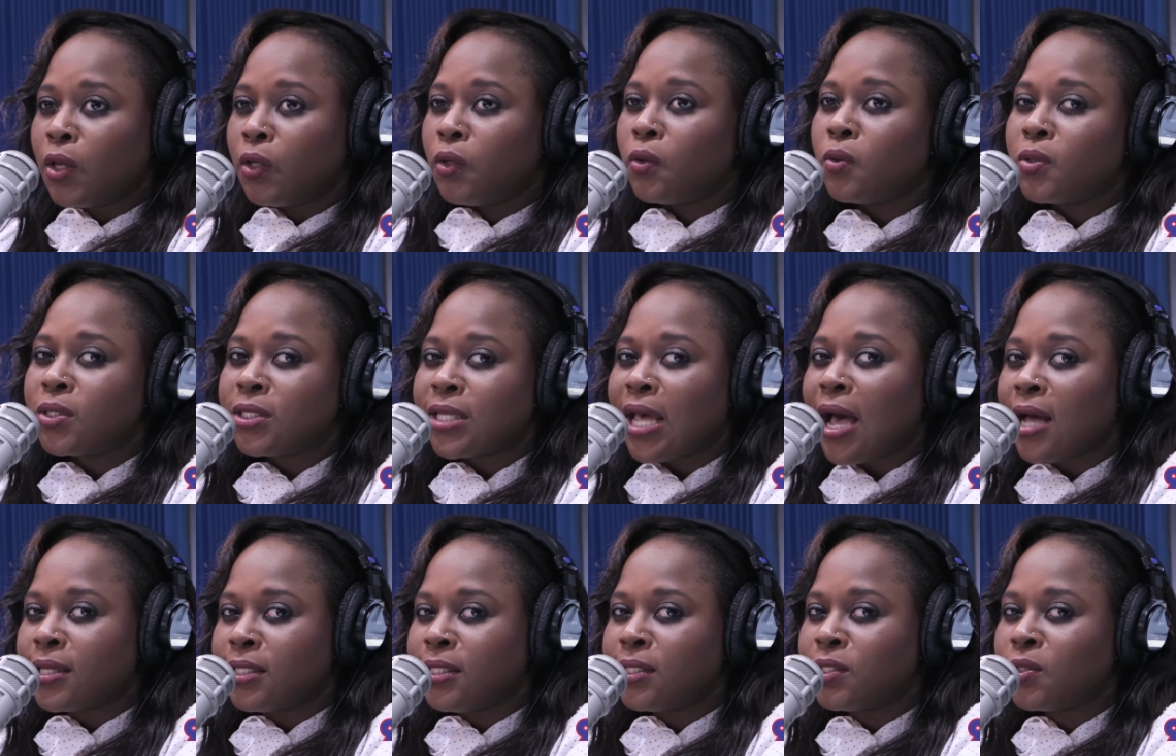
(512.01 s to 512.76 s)
those
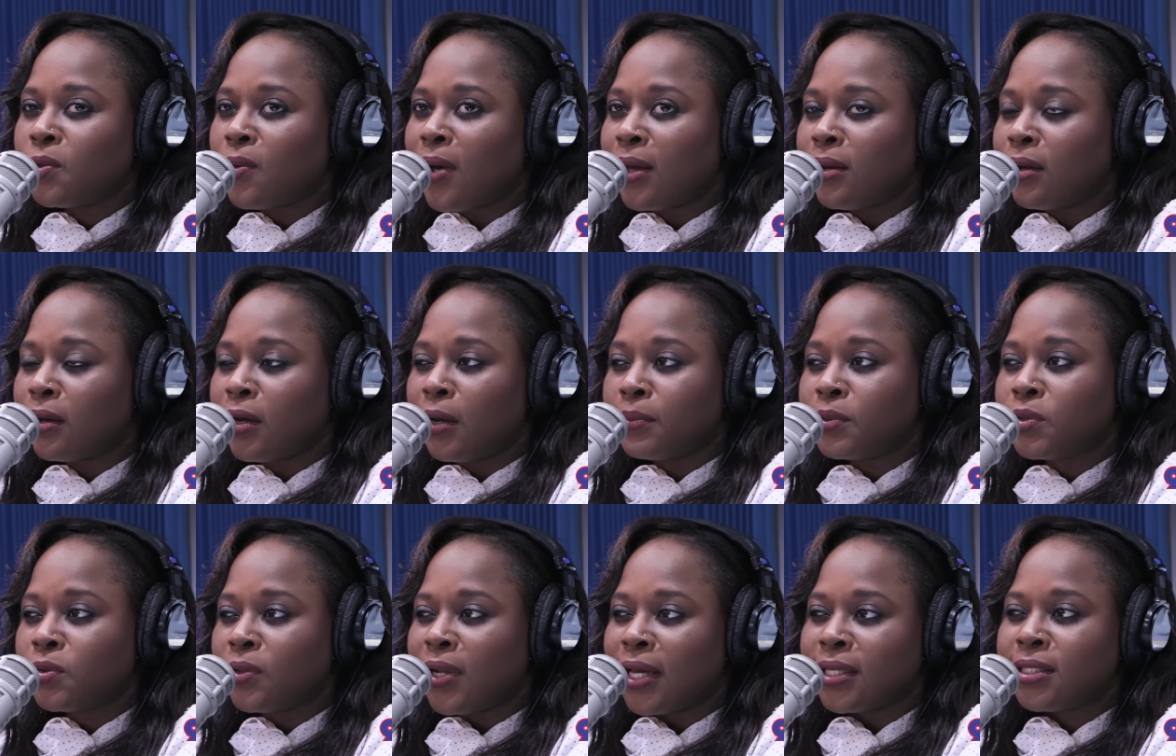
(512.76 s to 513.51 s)
artists who I look up
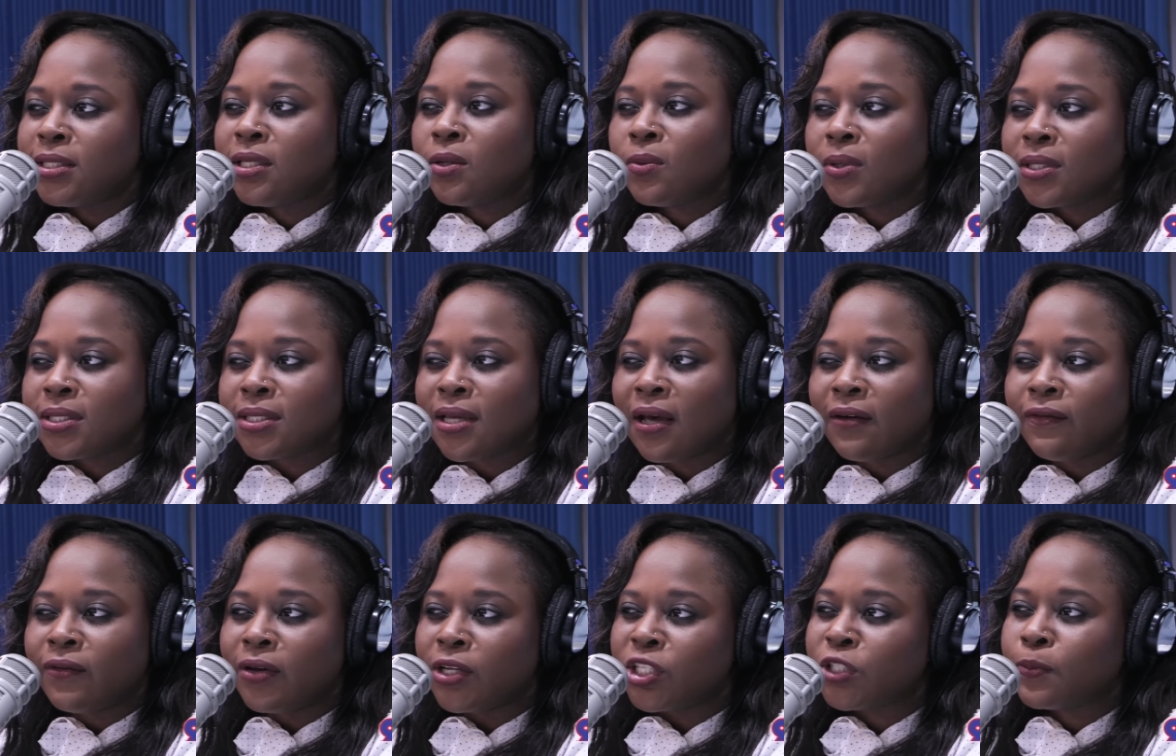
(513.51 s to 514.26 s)
to, like Tiwa
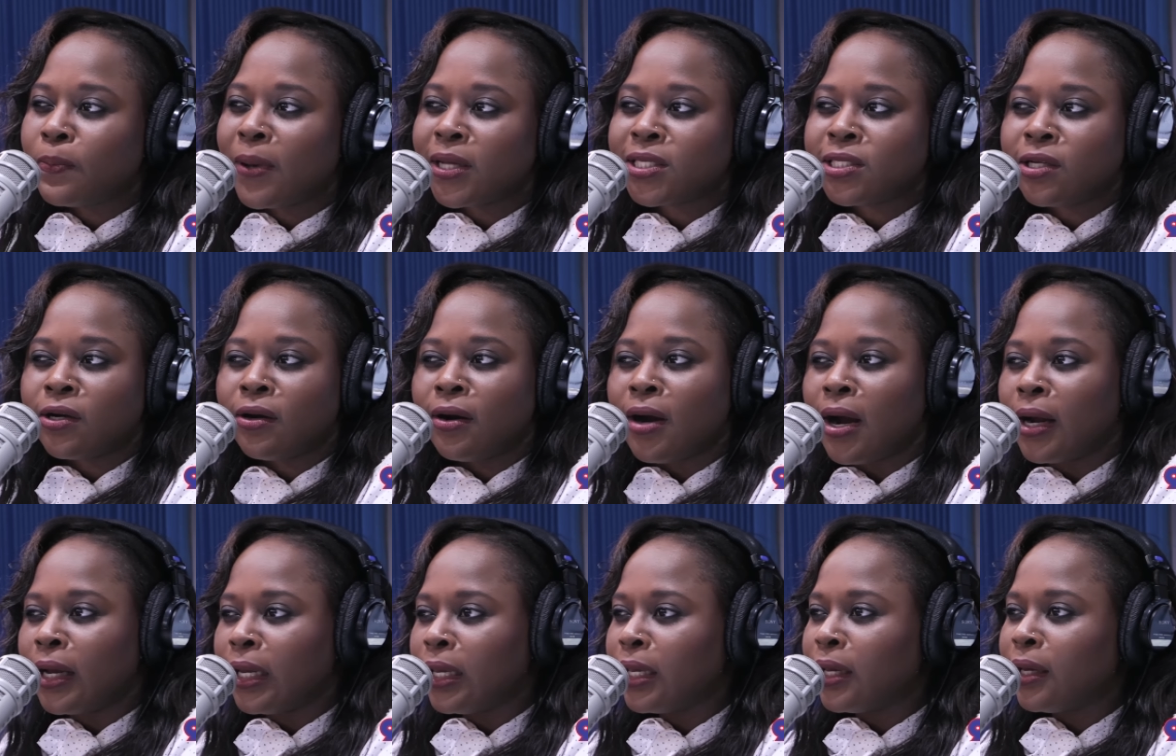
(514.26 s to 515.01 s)
Savage,
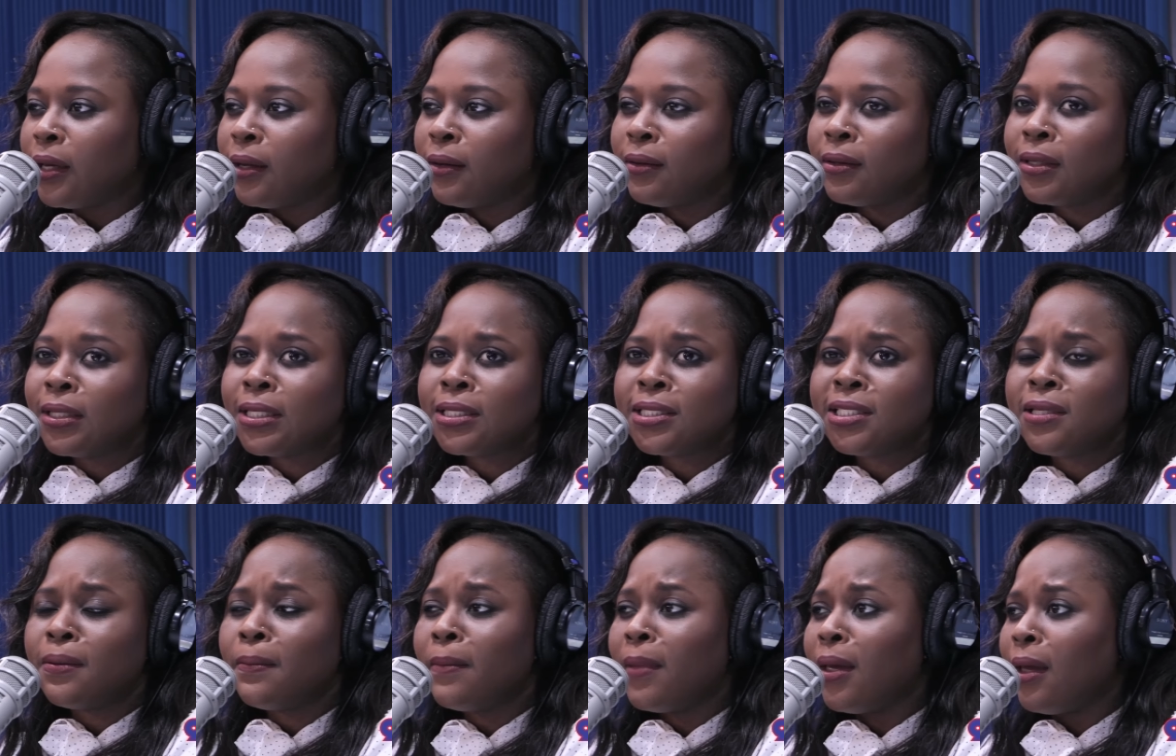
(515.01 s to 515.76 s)
Patoranking,
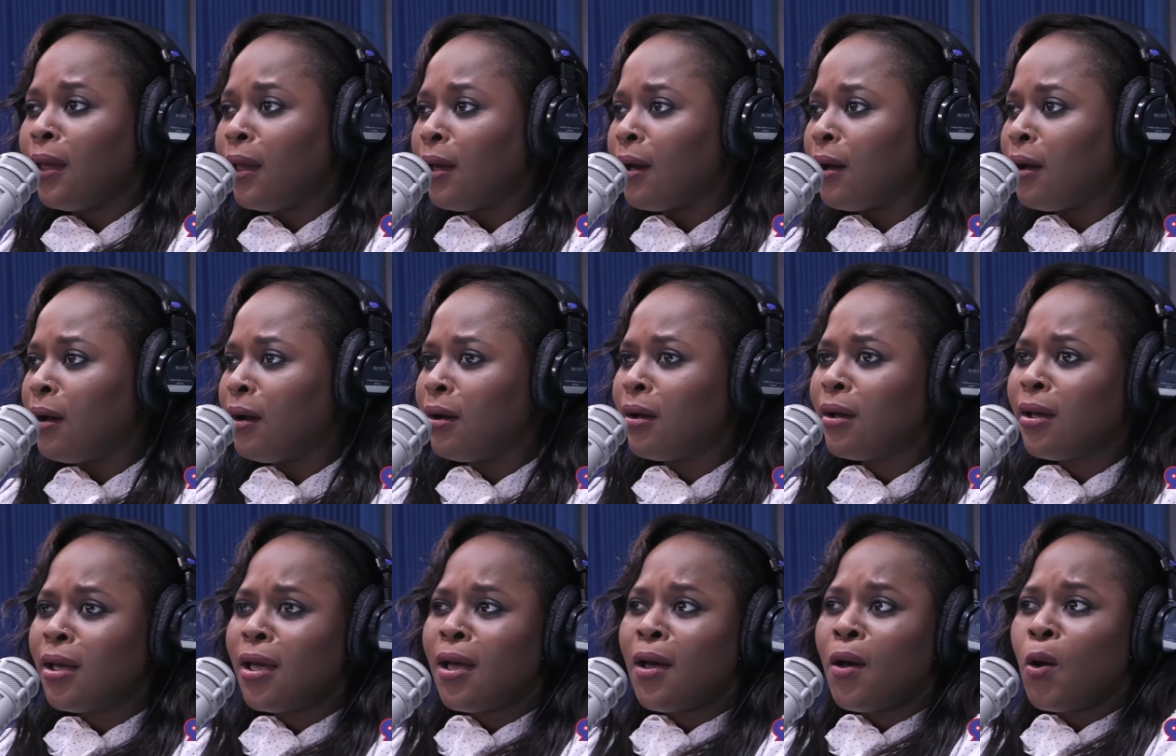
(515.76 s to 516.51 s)

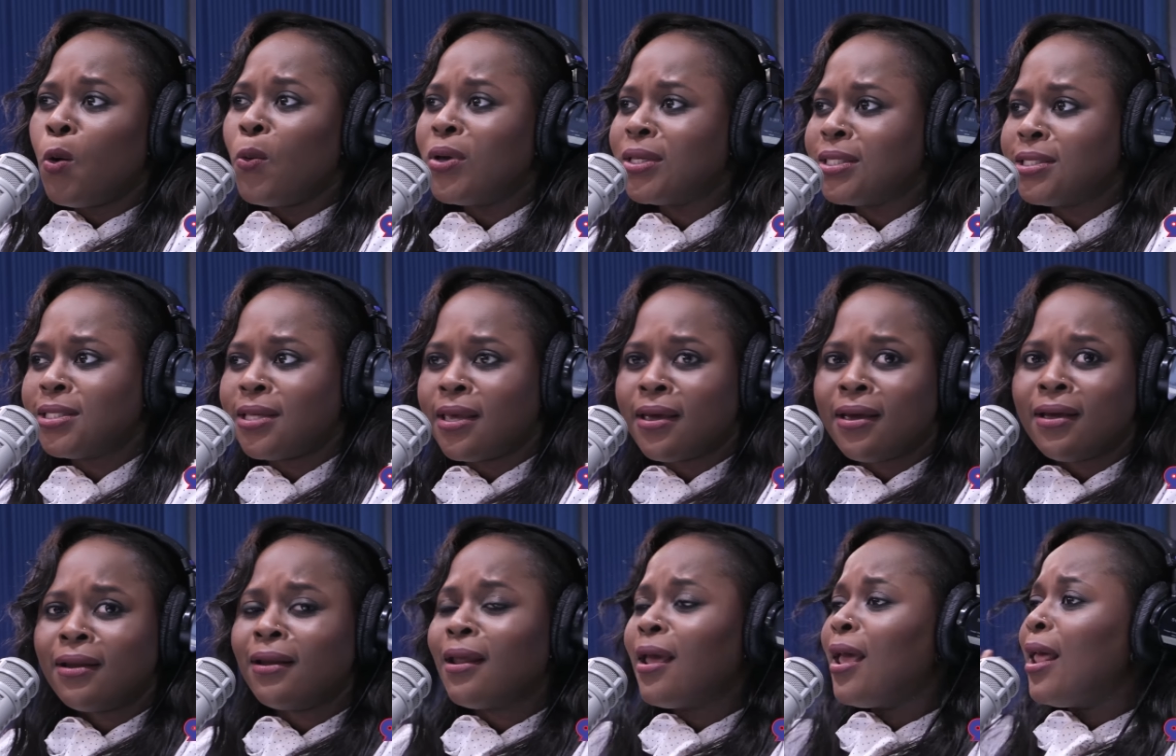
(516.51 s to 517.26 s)
Timaya, yeah.
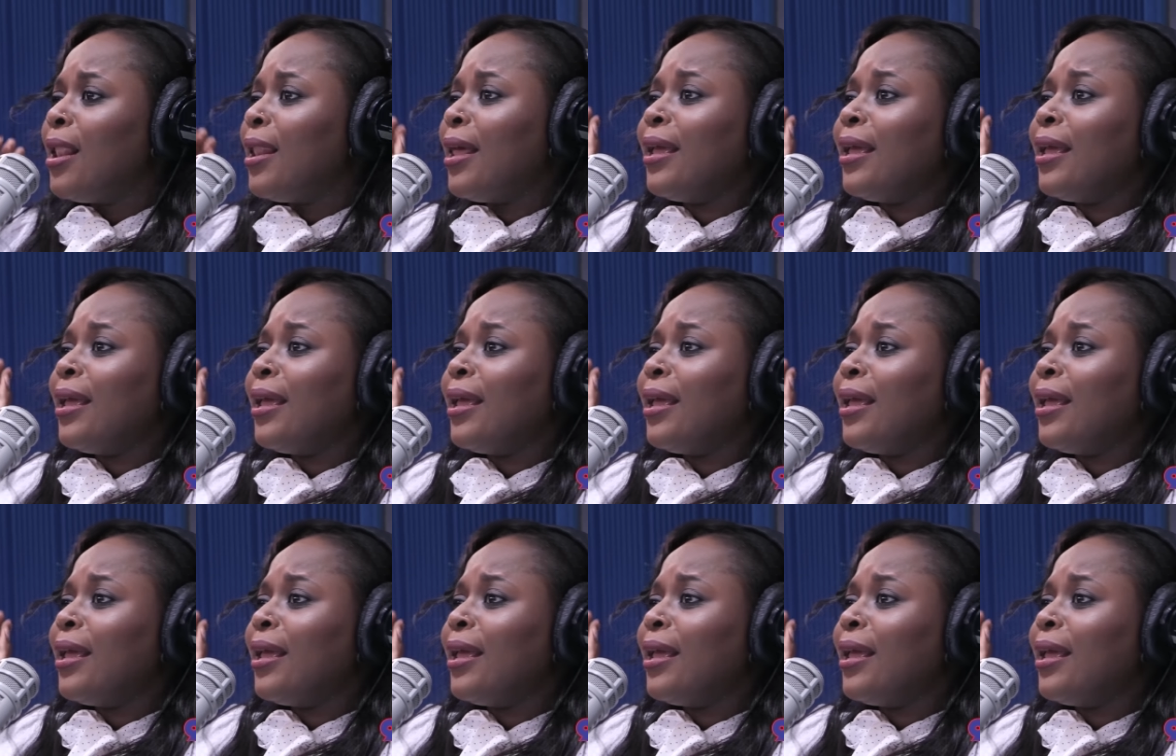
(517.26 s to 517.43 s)
Wizkid.